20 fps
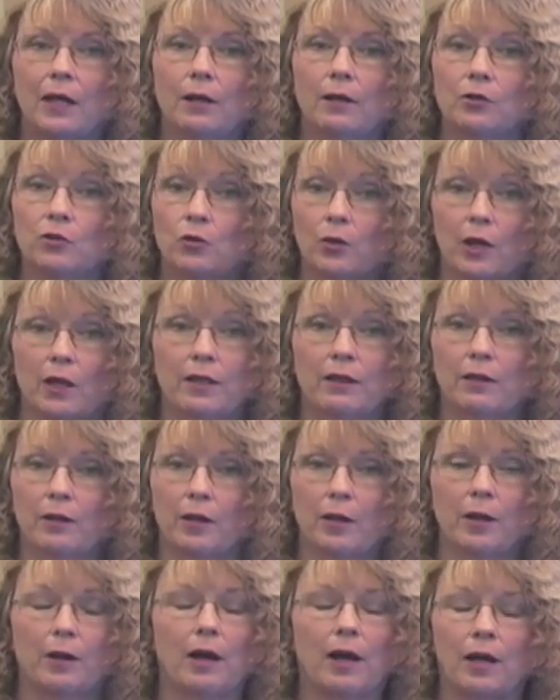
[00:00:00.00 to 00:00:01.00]
drug
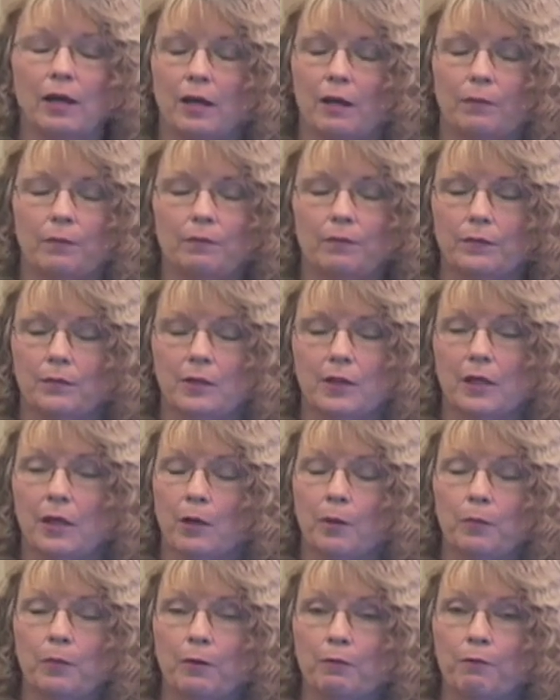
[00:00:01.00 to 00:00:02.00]

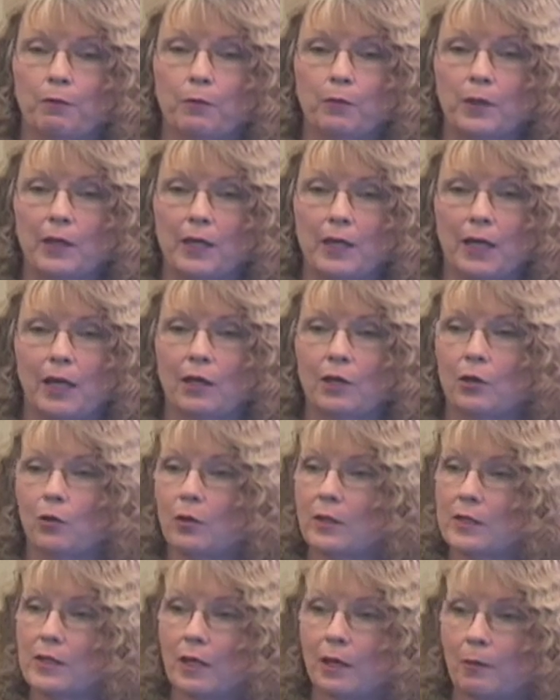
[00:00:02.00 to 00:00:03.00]
therapy for
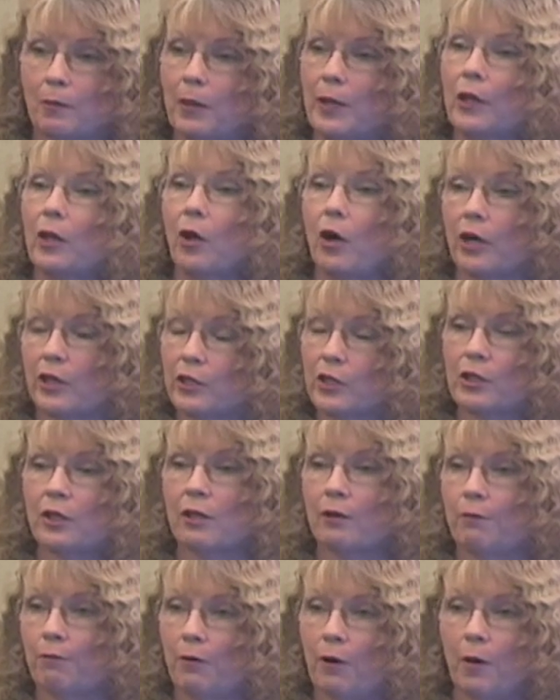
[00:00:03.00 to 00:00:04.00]
PKU is going to be
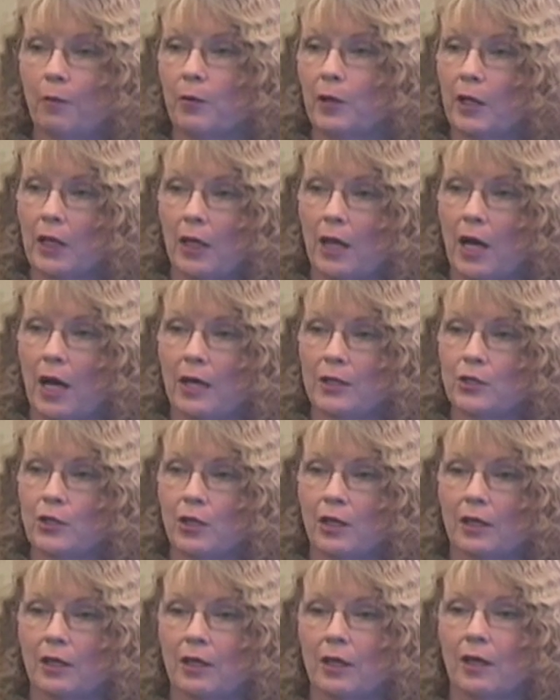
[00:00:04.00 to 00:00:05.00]
largely
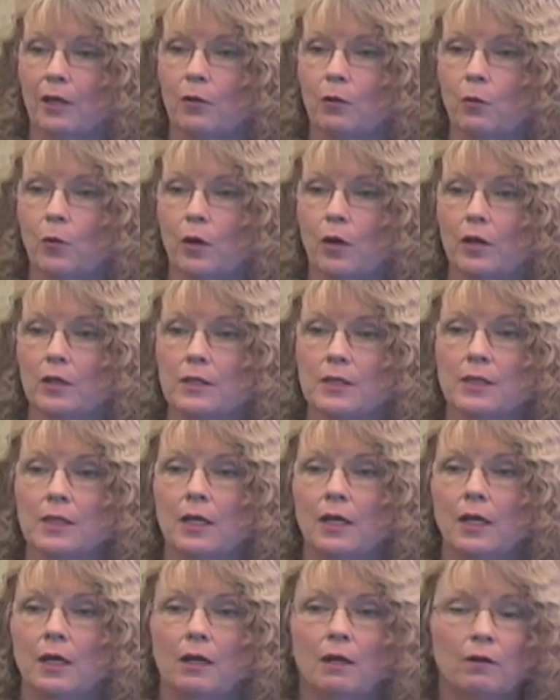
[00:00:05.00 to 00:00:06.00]
pharmacologic. In other words,
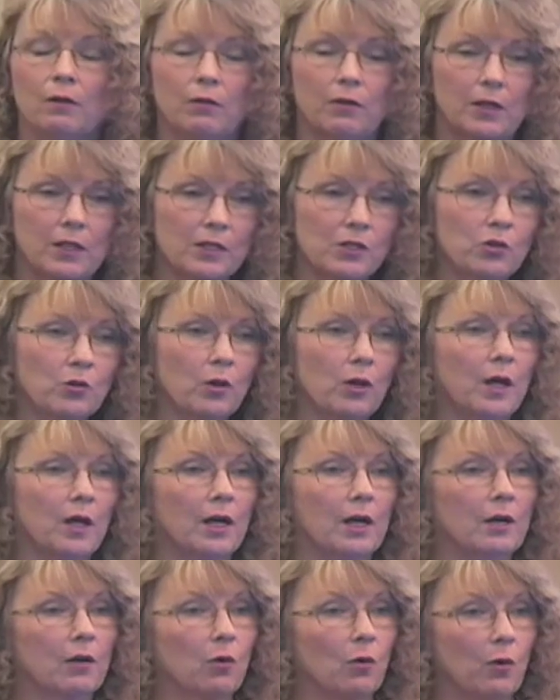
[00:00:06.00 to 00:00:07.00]
this
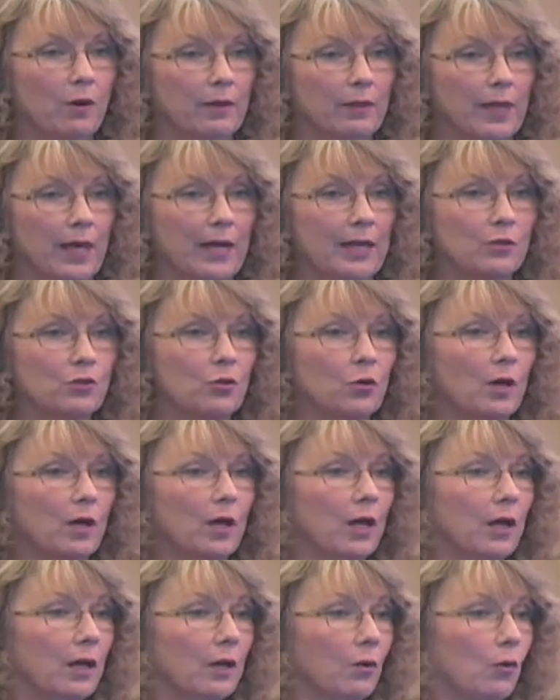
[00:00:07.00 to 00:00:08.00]
drug or
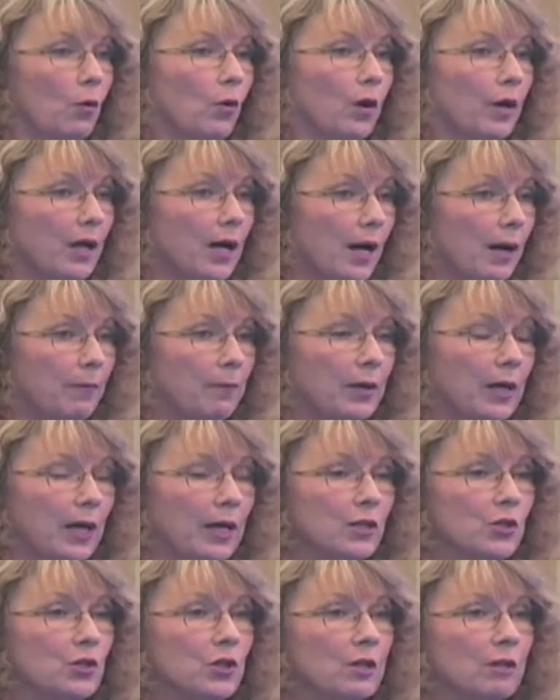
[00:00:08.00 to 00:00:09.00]
a
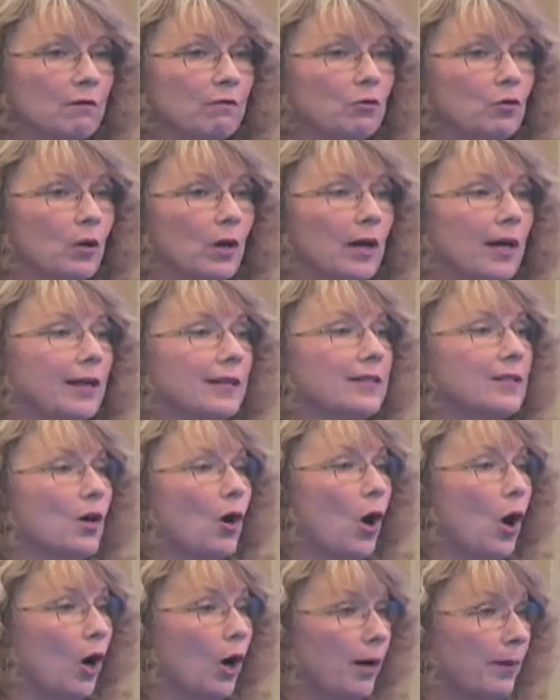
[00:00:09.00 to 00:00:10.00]
combination of drugs
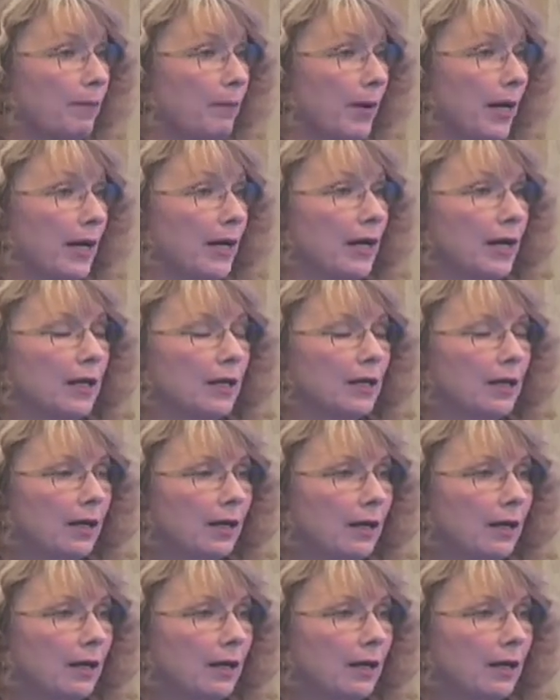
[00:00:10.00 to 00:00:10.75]
augmented